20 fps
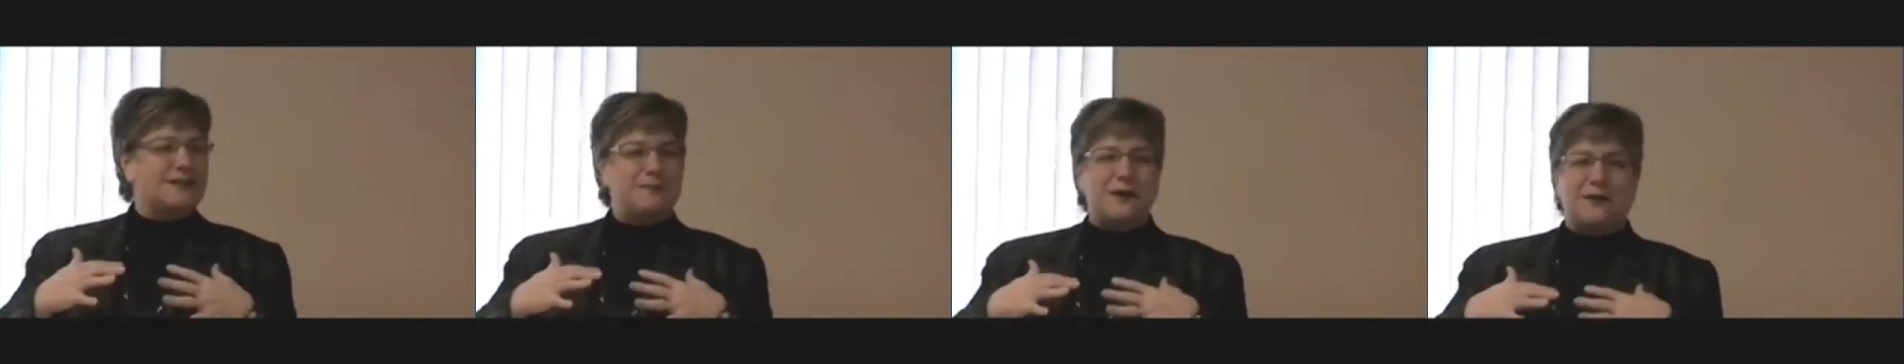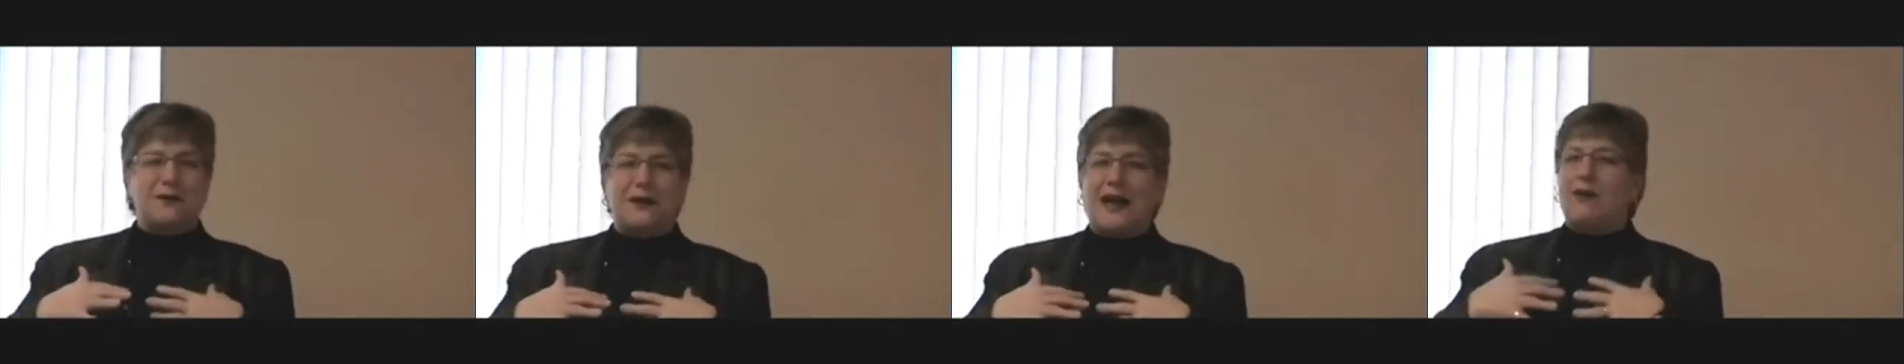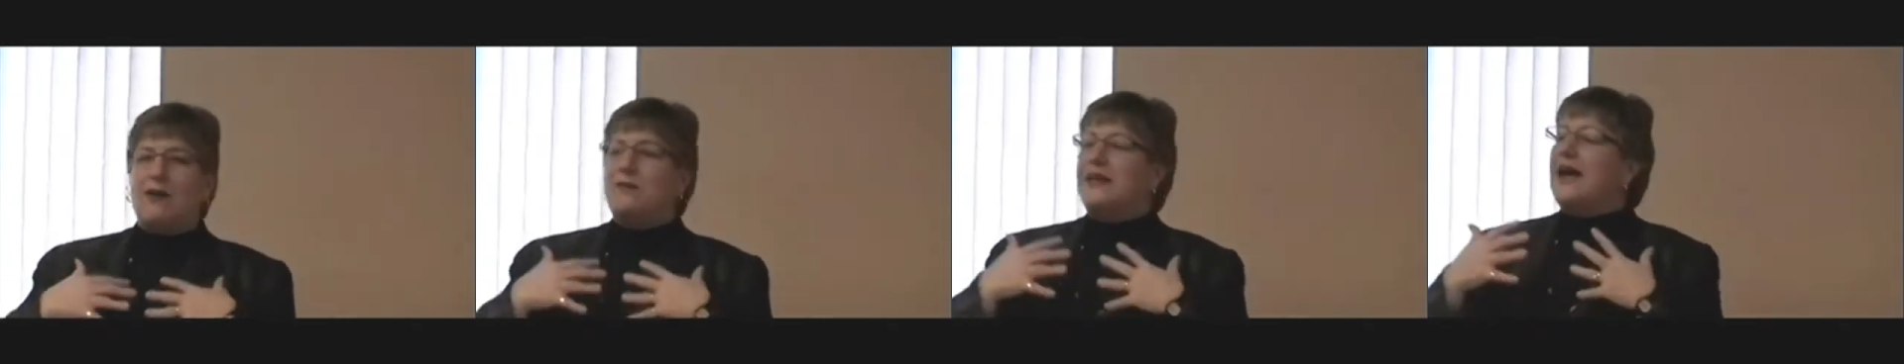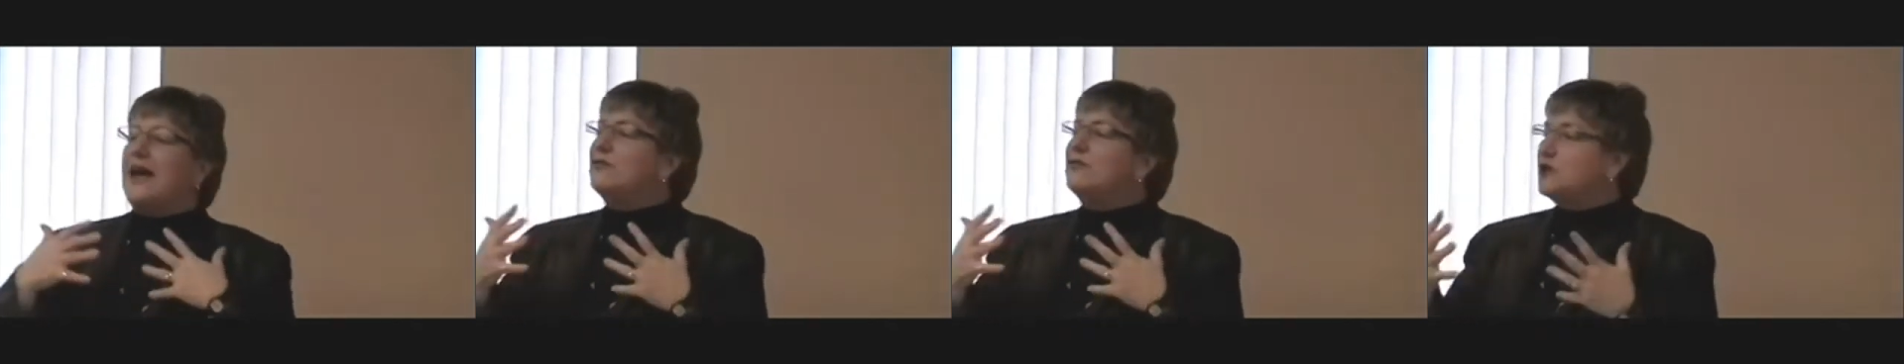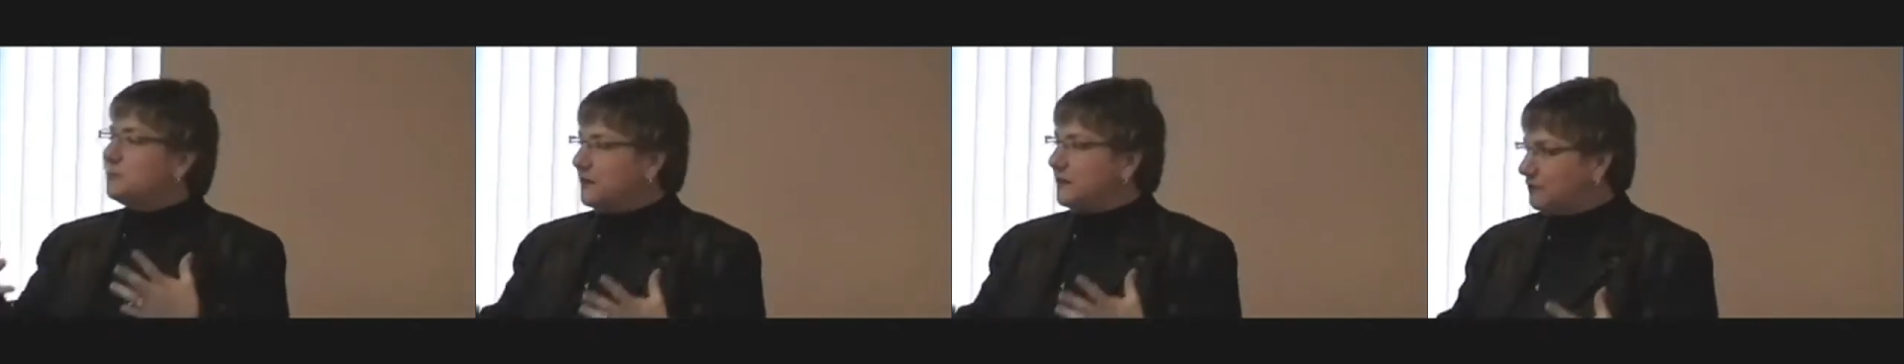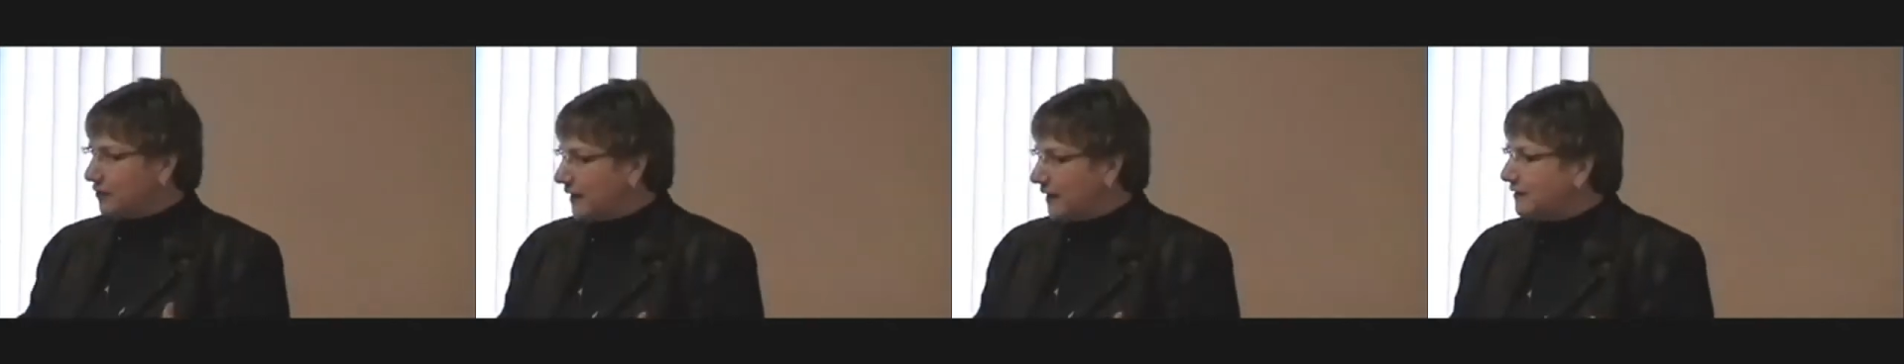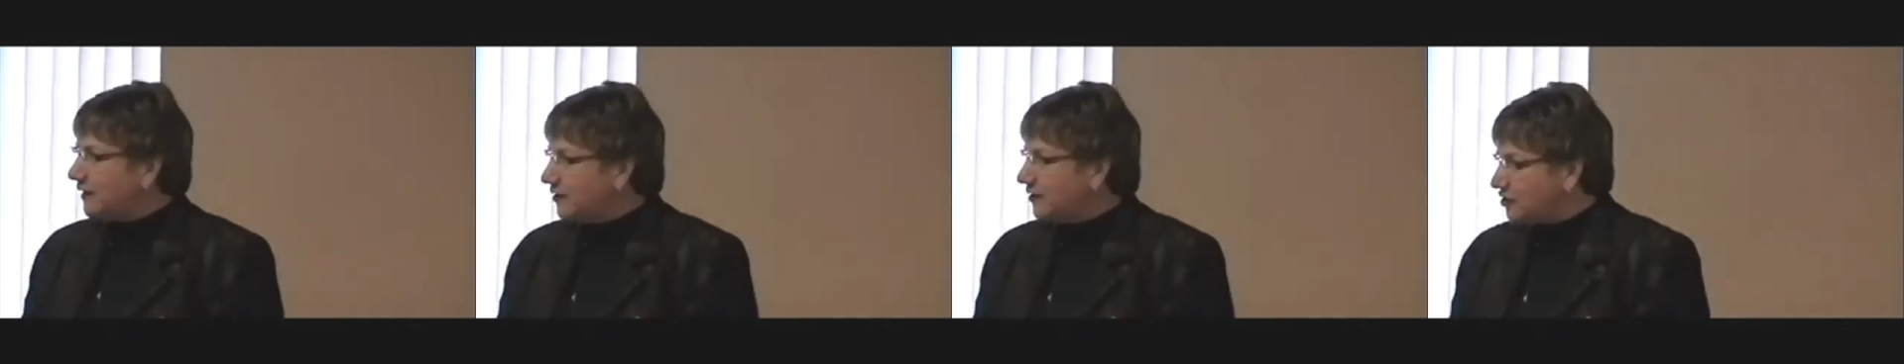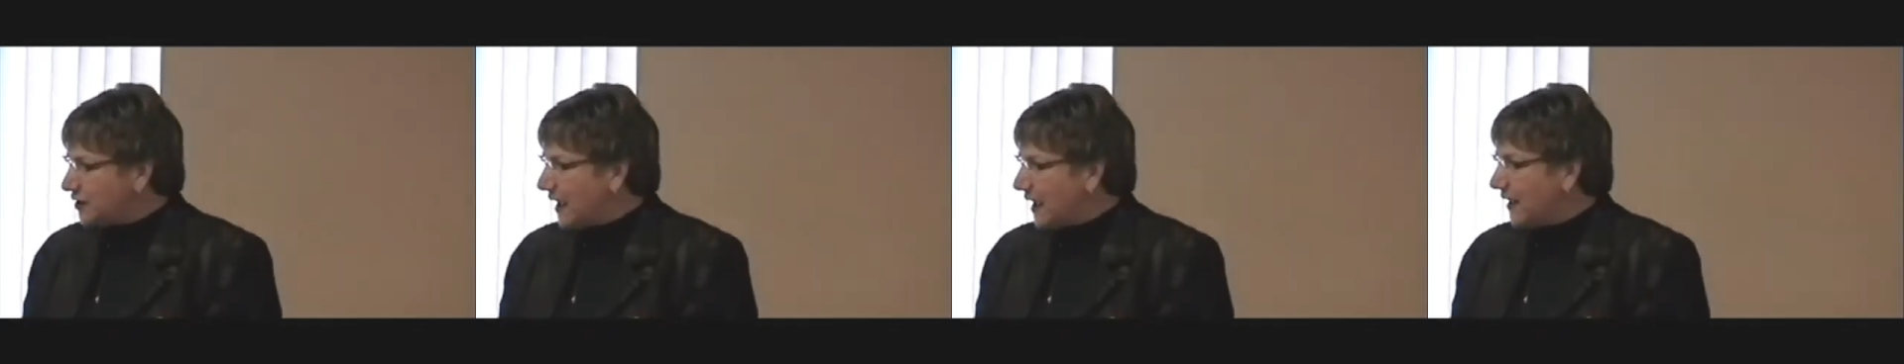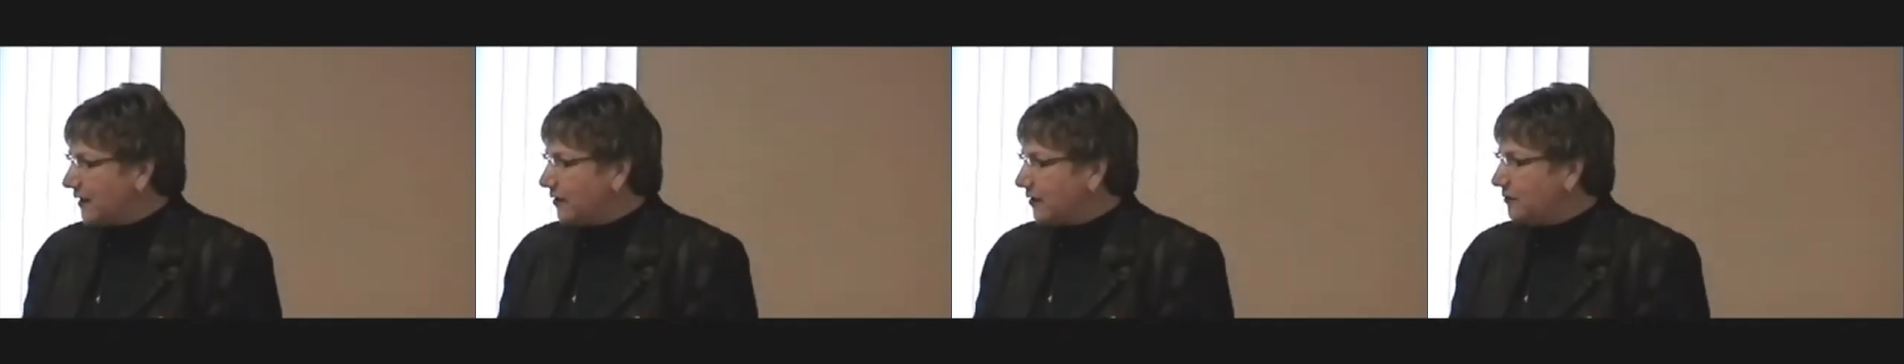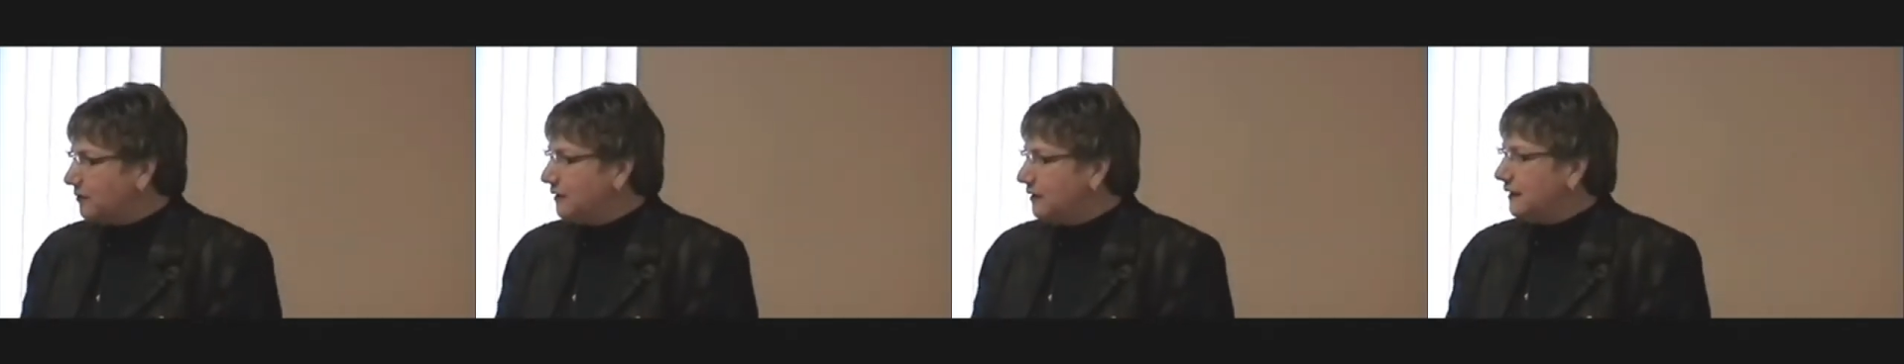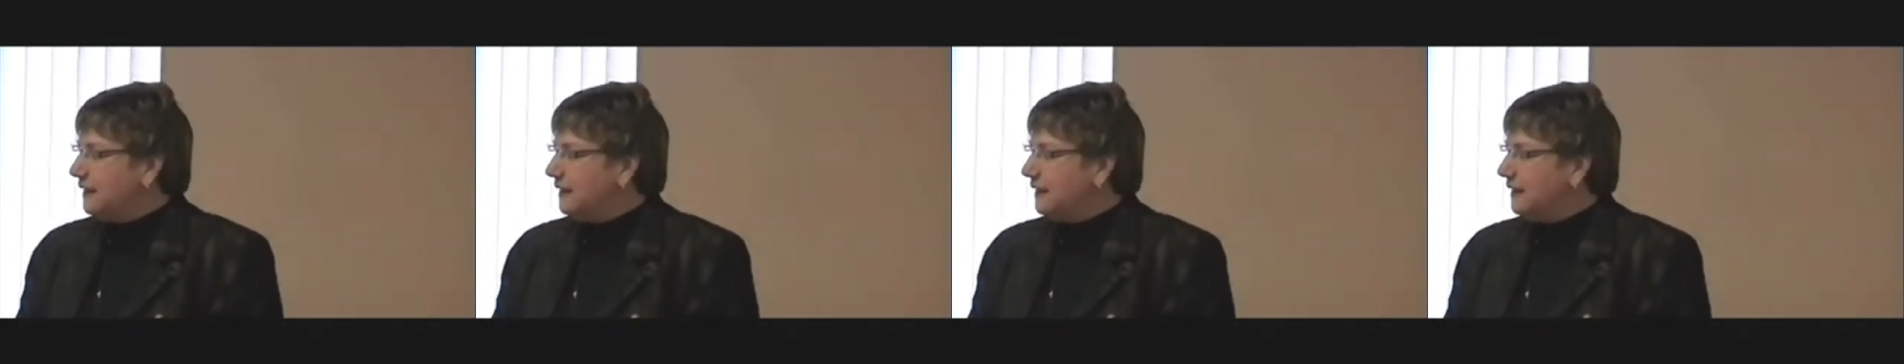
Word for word: about how we have to befriend our shadow.